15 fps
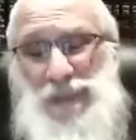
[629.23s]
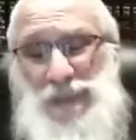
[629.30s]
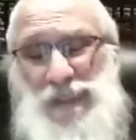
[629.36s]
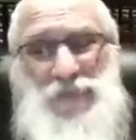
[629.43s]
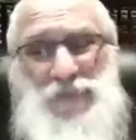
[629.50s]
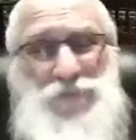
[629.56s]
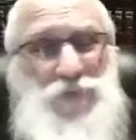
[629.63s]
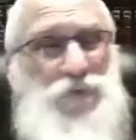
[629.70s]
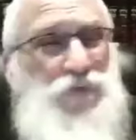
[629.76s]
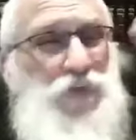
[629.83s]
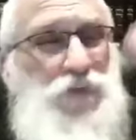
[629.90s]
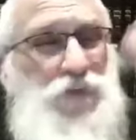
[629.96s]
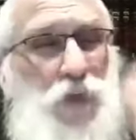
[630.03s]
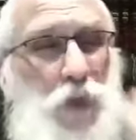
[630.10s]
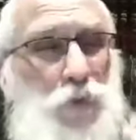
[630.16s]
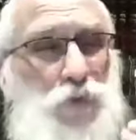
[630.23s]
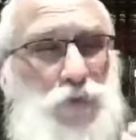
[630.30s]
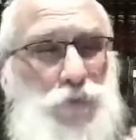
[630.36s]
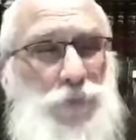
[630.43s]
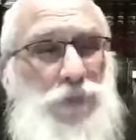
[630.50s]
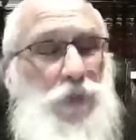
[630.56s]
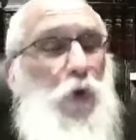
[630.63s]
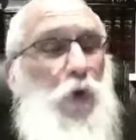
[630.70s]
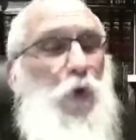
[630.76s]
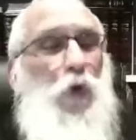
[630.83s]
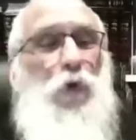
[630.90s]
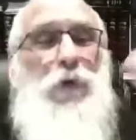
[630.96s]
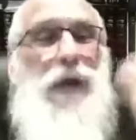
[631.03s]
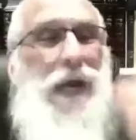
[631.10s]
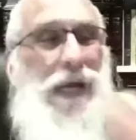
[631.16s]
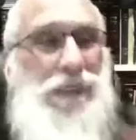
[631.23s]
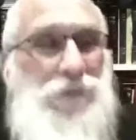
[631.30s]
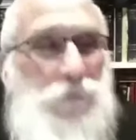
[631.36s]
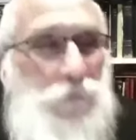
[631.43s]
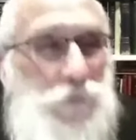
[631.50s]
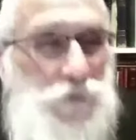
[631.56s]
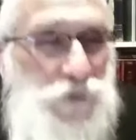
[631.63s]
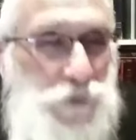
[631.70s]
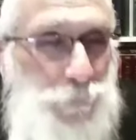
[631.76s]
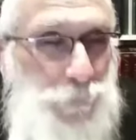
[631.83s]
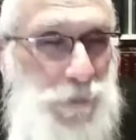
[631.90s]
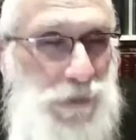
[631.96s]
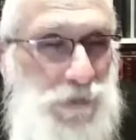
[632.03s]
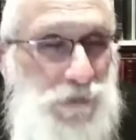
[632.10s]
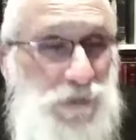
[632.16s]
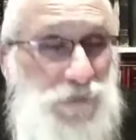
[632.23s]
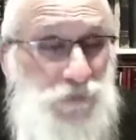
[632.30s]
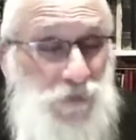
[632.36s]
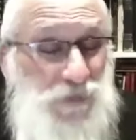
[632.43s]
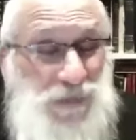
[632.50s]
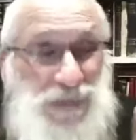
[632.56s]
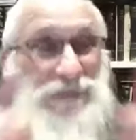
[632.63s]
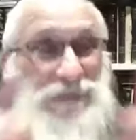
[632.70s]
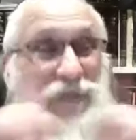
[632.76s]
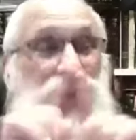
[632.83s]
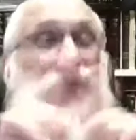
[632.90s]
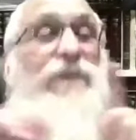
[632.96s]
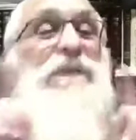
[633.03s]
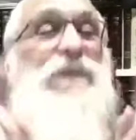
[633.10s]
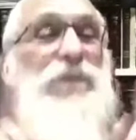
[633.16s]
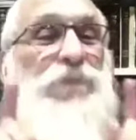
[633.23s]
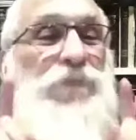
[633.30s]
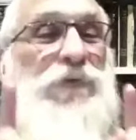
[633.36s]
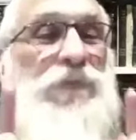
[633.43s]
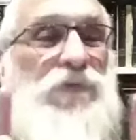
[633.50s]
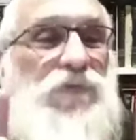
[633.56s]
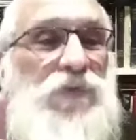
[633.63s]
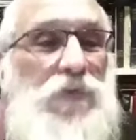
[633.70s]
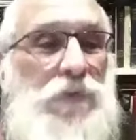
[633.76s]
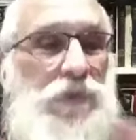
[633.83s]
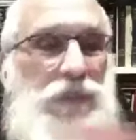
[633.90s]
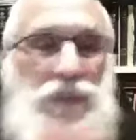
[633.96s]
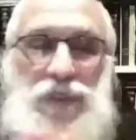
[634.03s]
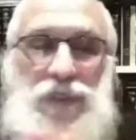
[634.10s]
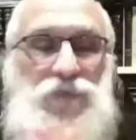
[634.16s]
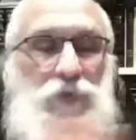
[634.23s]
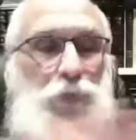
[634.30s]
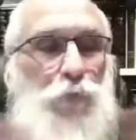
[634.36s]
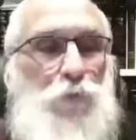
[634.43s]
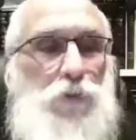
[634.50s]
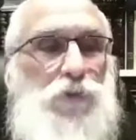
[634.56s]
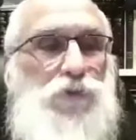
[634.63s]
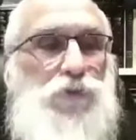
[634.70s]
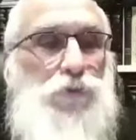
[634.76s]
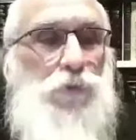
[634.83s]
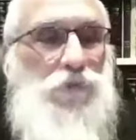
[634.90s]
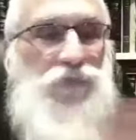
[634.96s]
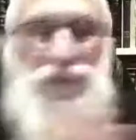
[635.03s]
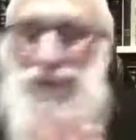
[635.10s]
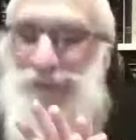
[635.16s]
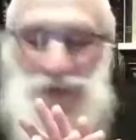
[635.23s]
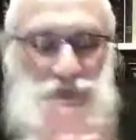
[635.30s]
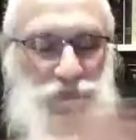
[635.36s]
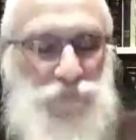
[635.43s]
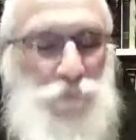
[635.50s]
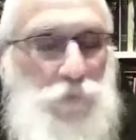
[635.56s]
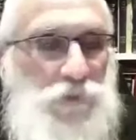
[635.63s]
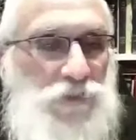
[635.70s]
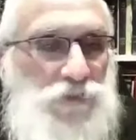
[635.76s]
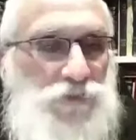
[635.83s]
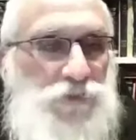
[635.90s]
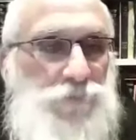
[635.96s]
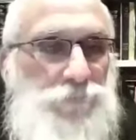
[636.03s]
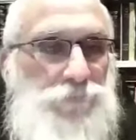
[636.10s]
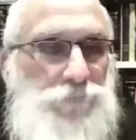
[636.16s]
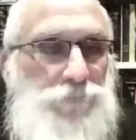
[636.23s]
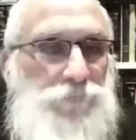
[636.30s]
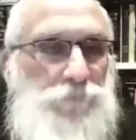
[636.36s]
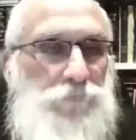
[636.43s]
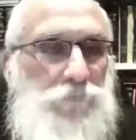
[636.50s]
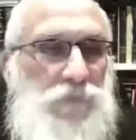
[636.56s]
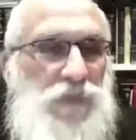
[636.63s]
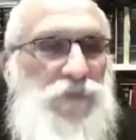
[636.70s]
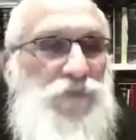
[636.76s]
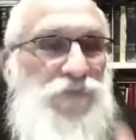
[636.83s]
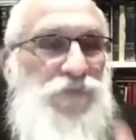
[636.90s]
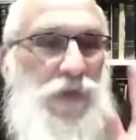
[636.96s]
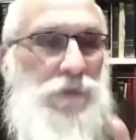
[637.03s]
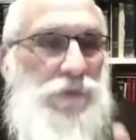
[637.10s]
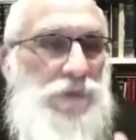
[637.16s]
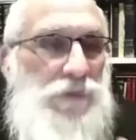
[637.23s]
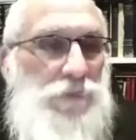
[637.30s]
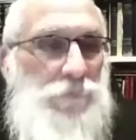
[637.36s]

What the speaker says: If it's adultery or idol worshiping, to think there's a difference is a ruach shtus. That's foolish. It's folly.